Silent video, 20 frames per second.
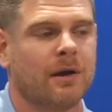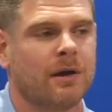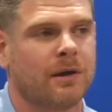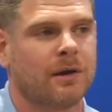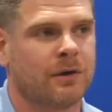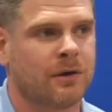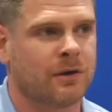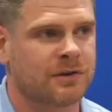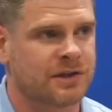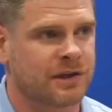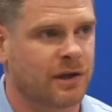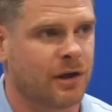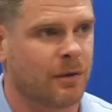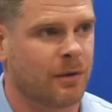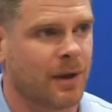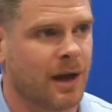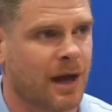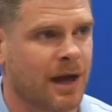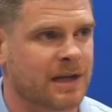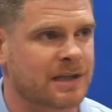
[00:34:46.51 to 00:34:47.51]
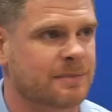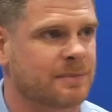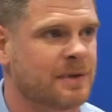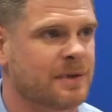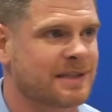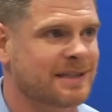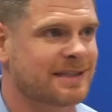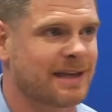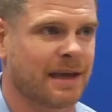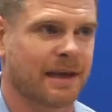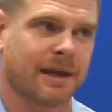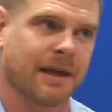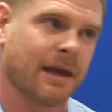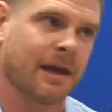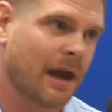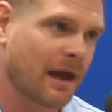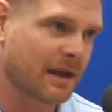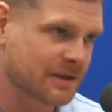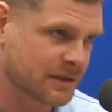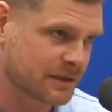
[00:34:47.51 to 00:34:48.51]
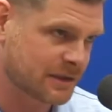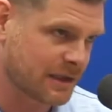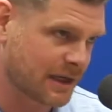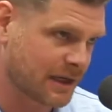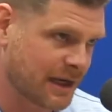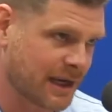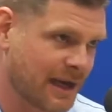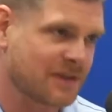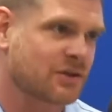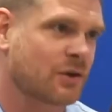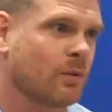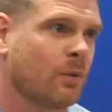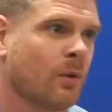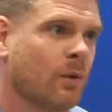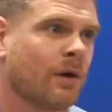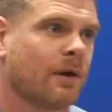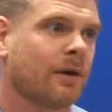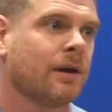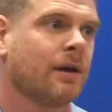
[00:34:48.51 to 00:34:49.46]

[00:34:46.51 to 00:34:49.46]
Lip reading: nursing home, hospice, psychiatric ward.